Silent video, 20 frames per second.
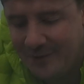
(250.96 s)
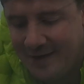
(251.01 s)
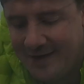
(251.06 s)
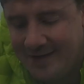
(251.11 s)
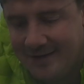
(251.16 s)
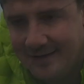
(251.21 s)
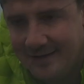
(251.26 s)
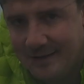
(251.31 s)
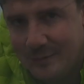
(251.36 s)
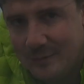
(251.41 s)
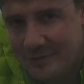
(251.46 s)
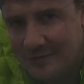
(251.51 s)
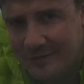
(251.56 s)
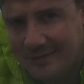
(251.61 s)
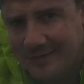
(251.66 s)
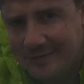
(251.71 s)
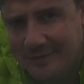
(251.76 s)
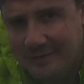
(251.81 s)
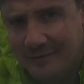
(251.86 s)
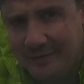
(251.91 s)
weighed it, it was
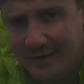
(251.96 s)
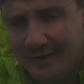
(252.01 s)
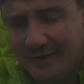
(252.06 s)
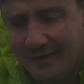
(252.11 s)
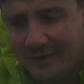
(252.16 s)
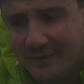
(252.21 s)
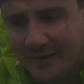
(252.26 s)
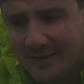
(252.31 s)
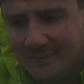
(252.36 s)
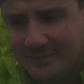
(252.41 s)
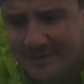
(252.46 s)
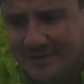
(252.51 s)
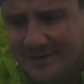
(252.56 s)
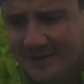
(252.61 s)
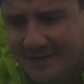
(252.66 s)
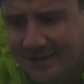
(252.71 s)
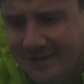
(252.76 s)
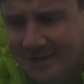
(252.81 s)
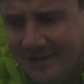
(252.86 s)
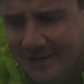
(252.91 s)
330 grams.
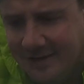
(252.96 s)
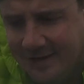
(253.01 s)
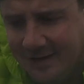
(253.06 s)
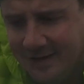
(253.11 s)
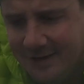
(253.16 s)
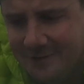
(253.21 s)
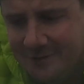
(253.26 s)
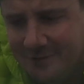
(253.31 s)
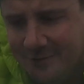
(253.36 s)
And I